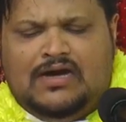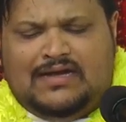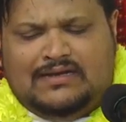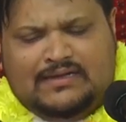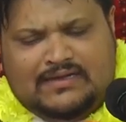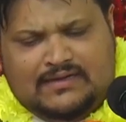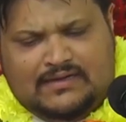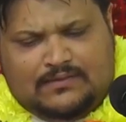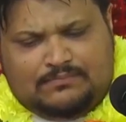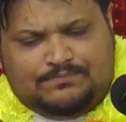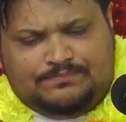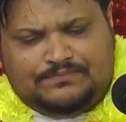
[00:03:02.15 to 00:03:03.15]
a
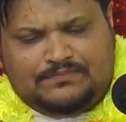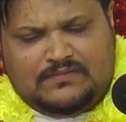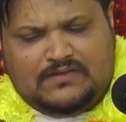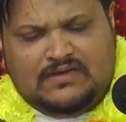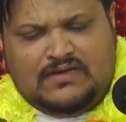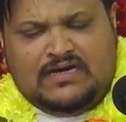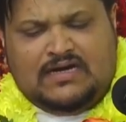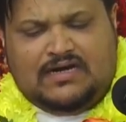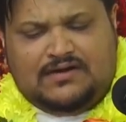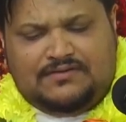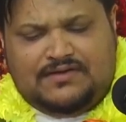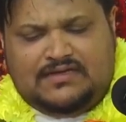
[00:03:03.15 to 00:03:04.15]
lingam,
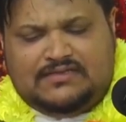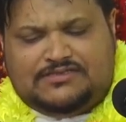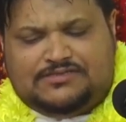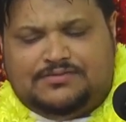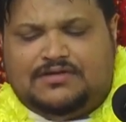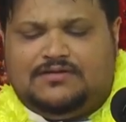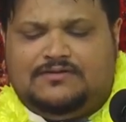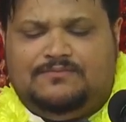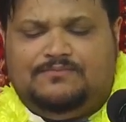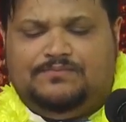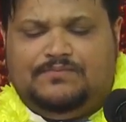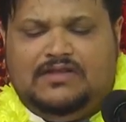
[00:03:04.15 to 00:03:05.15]
Hari
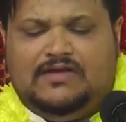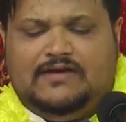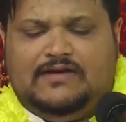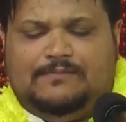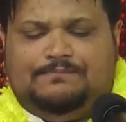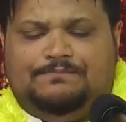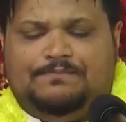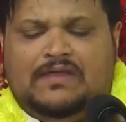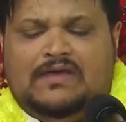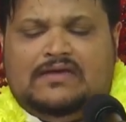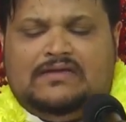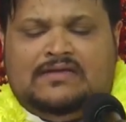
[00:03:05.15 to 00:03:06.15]
Ishwar lingam,
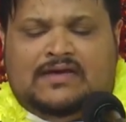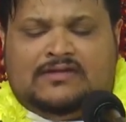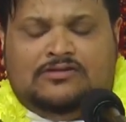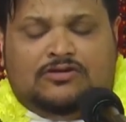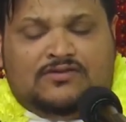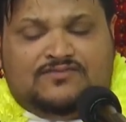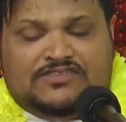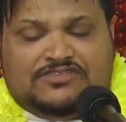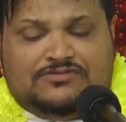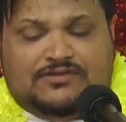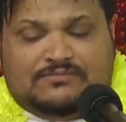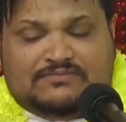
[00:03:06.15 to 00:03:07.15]
that Lord
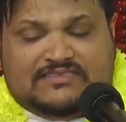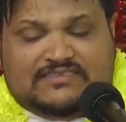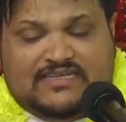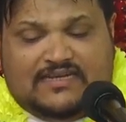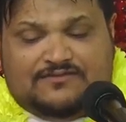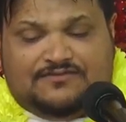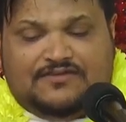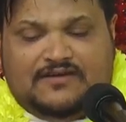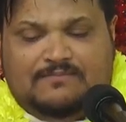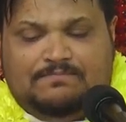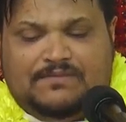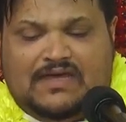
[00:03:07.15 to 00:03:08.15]
Vishnu himself
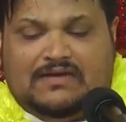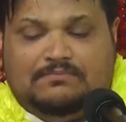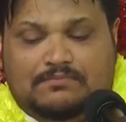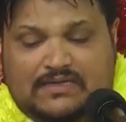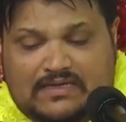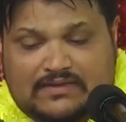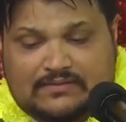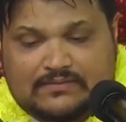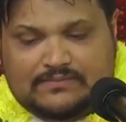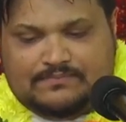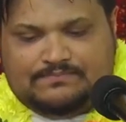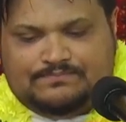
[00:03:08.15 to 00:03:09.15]
had
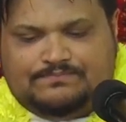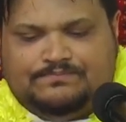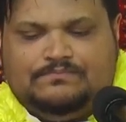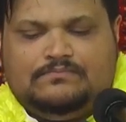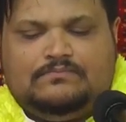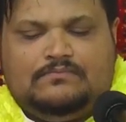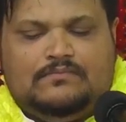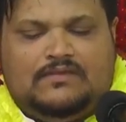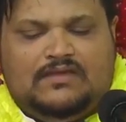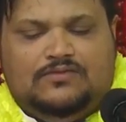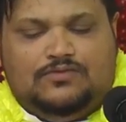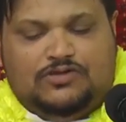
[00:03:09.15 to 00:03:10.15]
made,
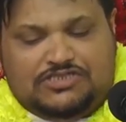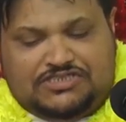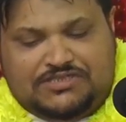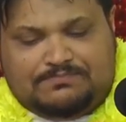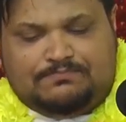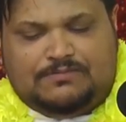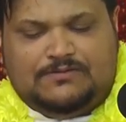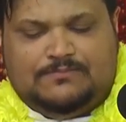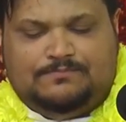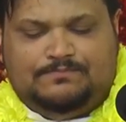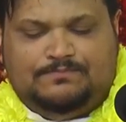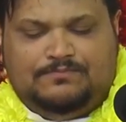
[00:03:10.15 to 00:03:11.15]
worshipped
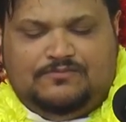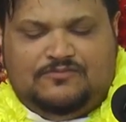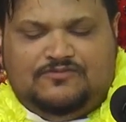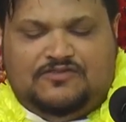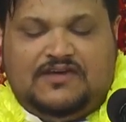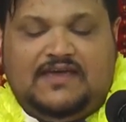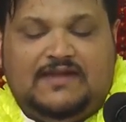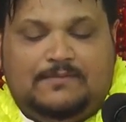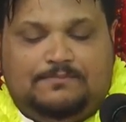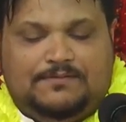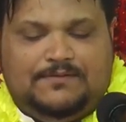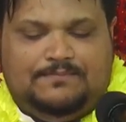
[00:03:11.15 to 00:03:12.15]
for
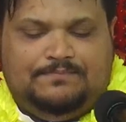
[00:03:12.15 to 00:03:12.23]
help.